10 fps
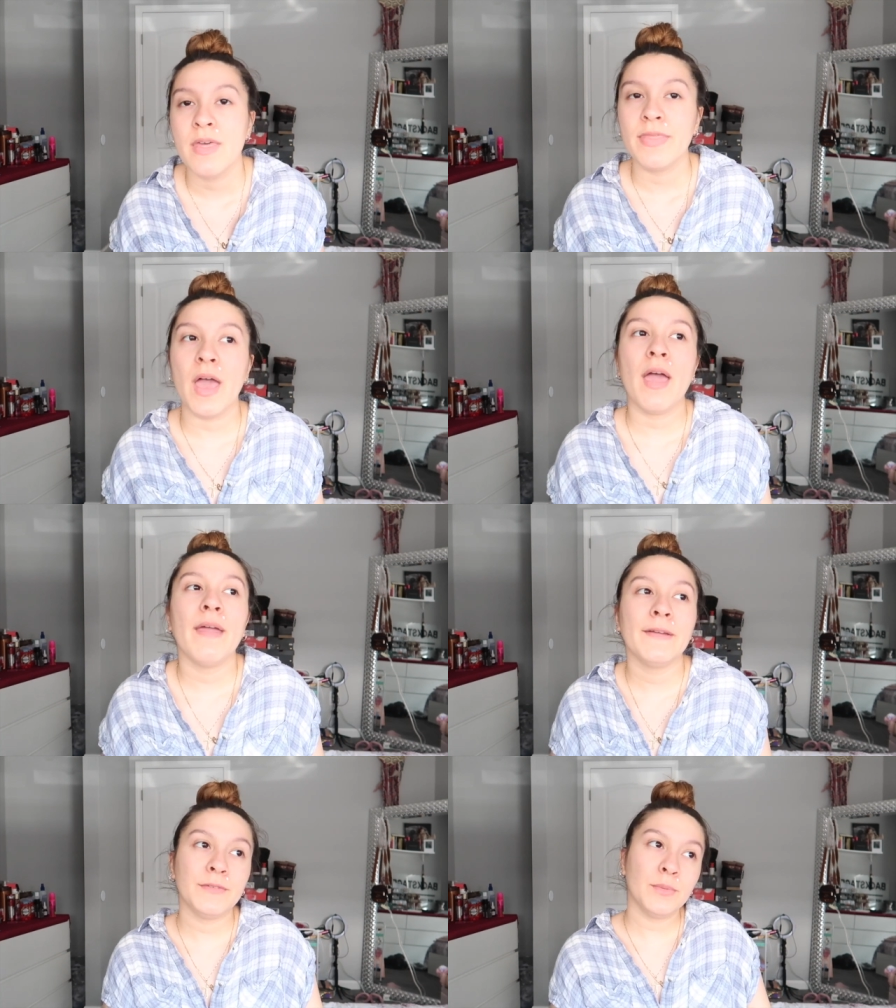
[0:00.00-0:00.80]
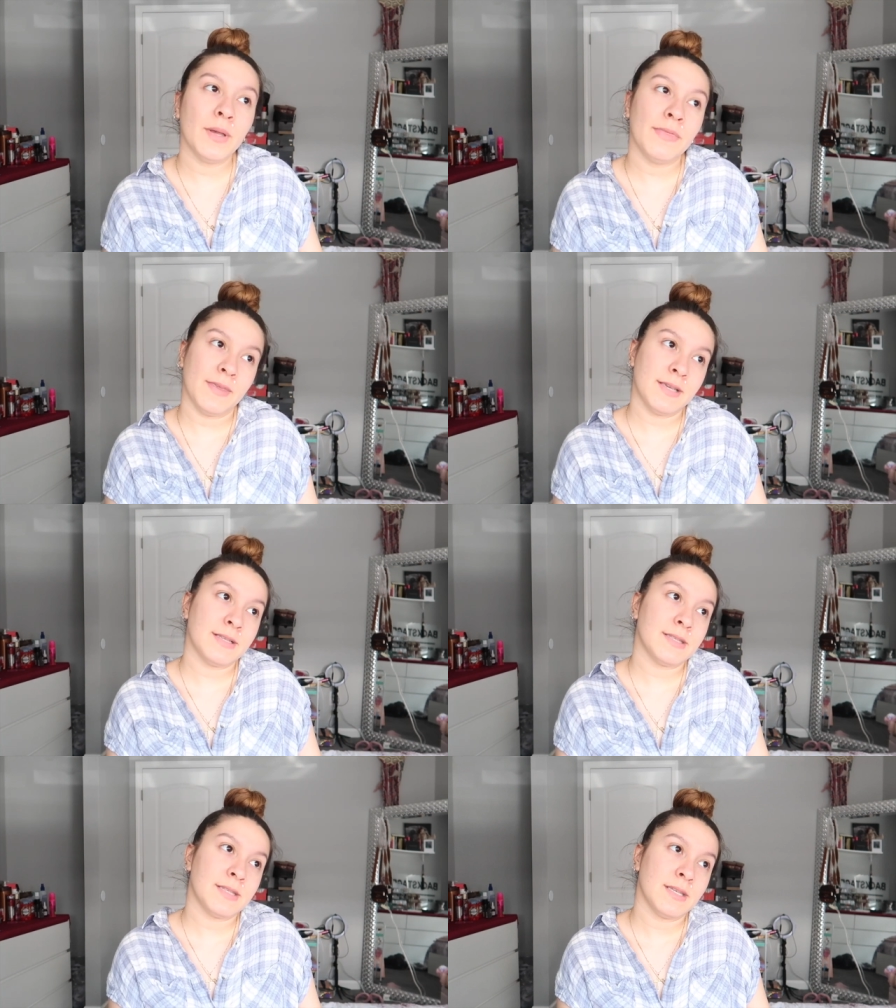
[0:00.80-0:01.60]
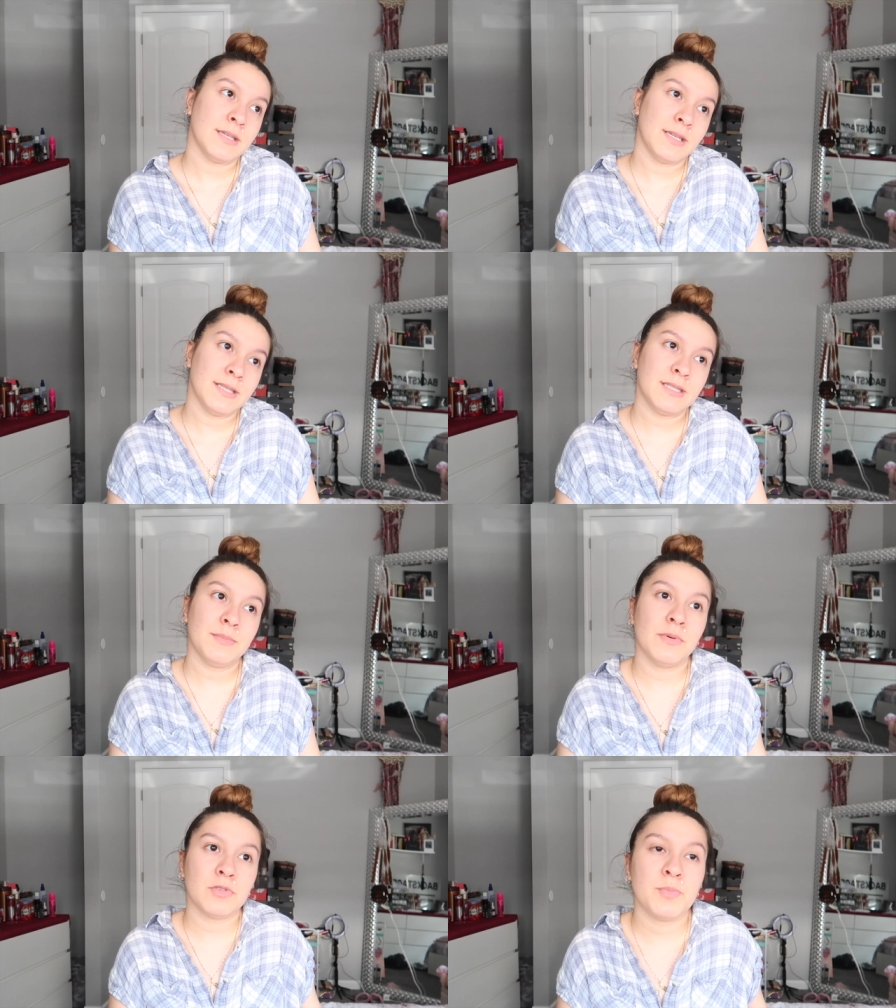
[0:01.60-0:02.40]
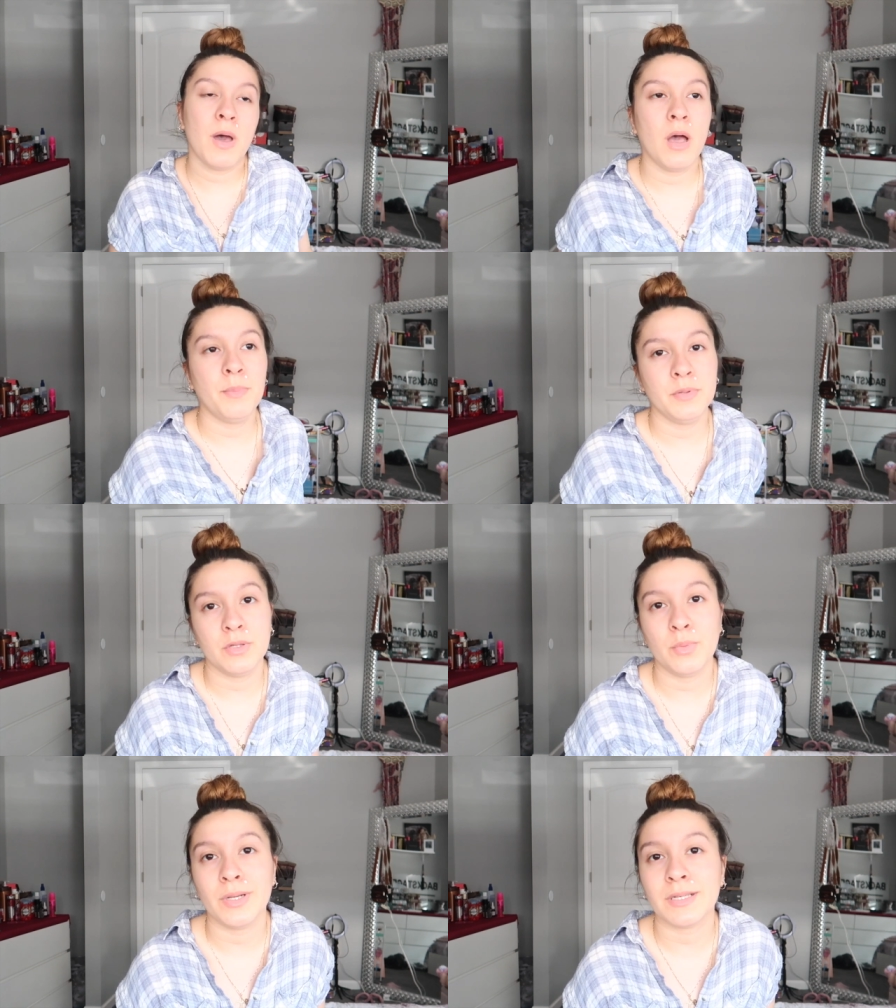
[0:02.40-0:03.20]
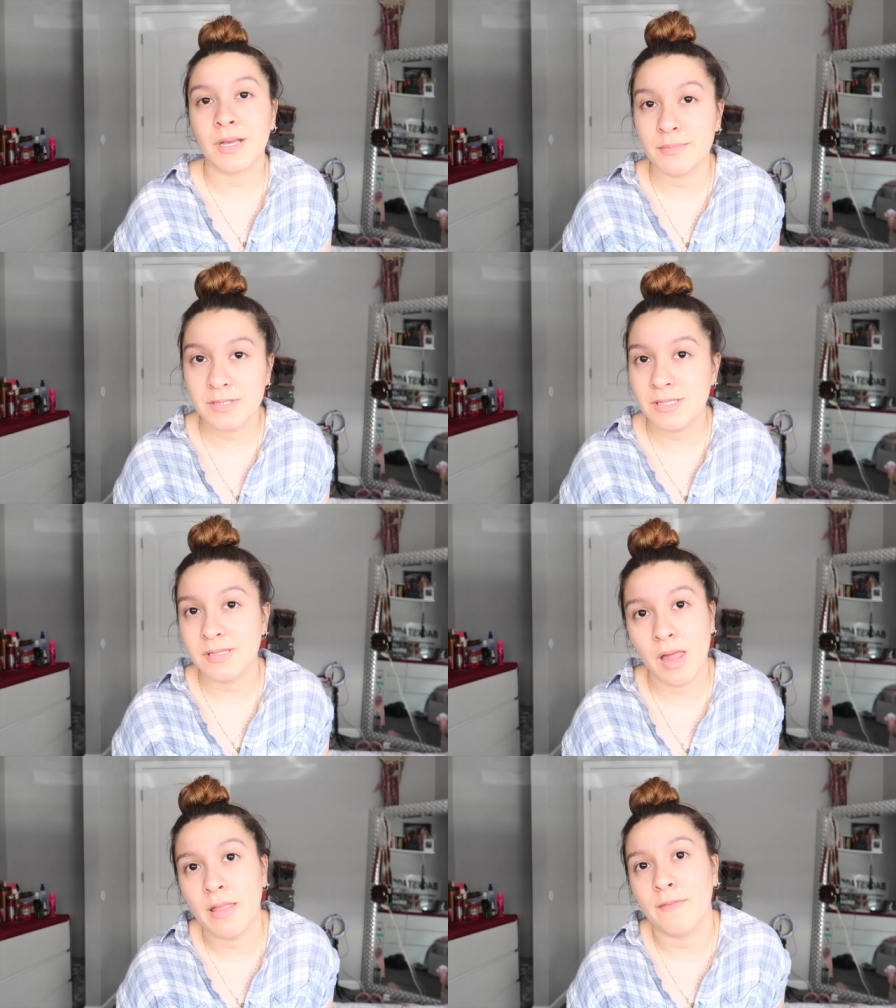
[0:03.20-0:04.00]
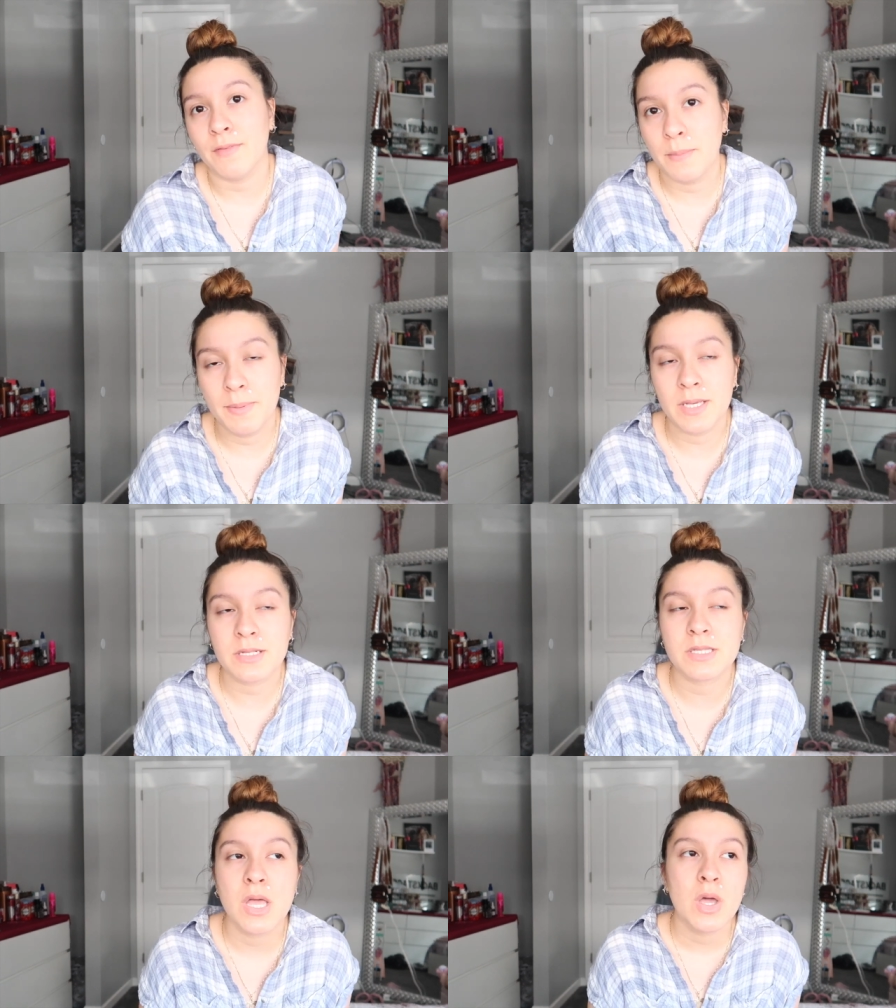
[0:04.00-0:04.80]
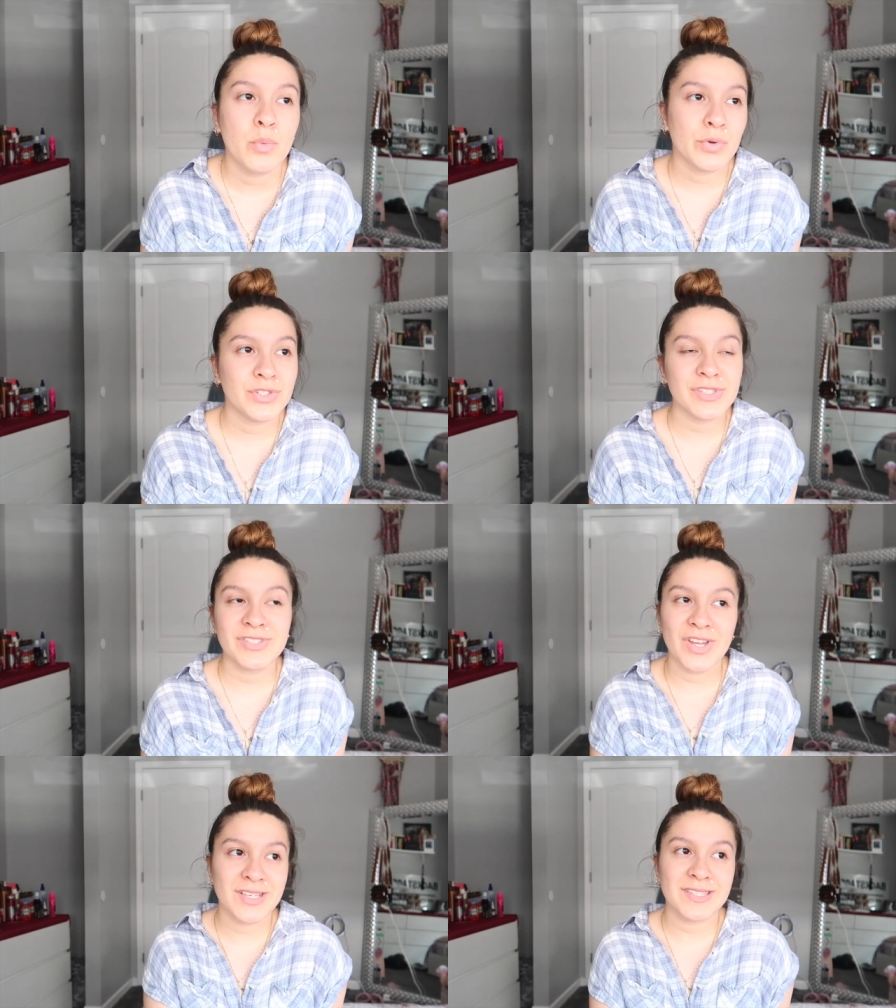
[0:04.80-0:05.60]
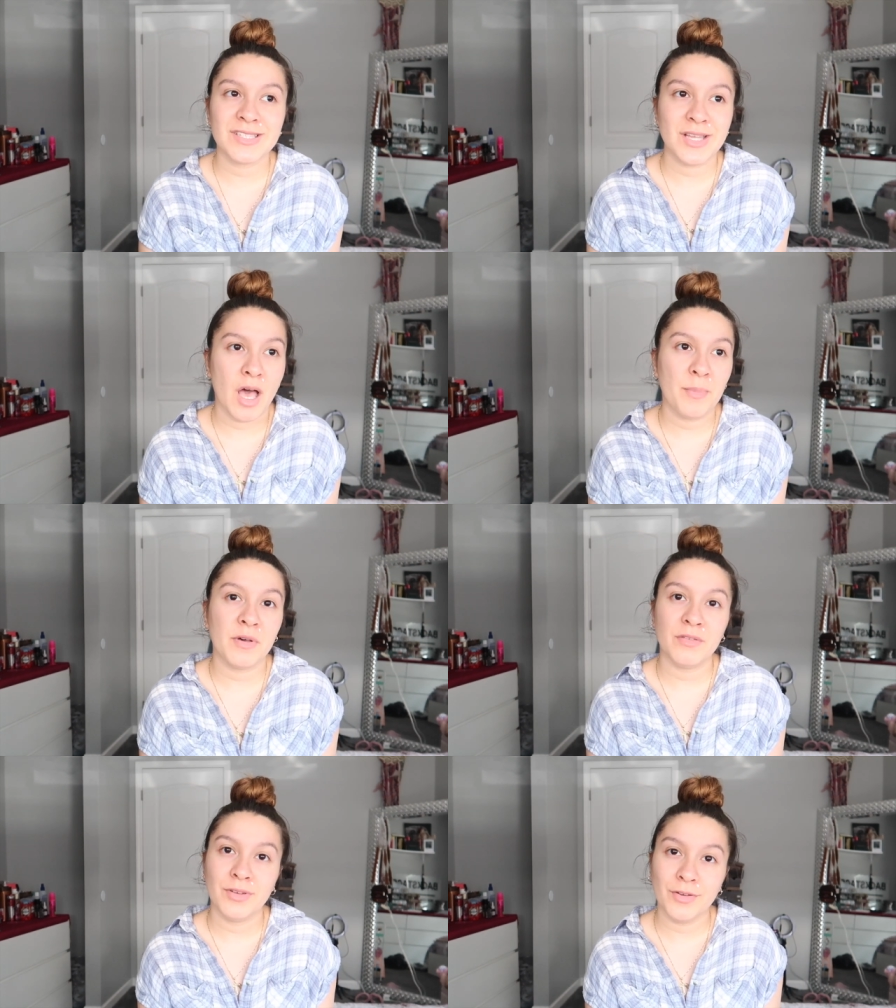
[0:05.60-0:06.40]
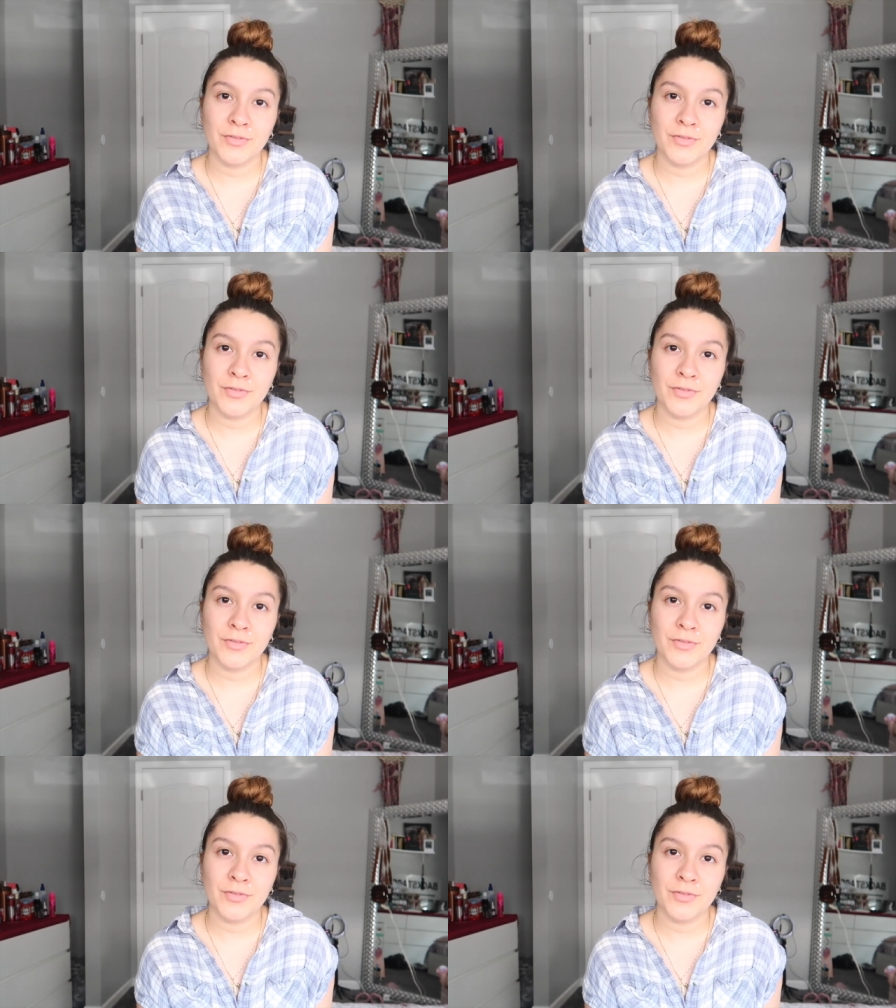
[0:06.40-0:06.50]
that everyone thinks is the most popular when it comes to selling feet pics, which is just the top of your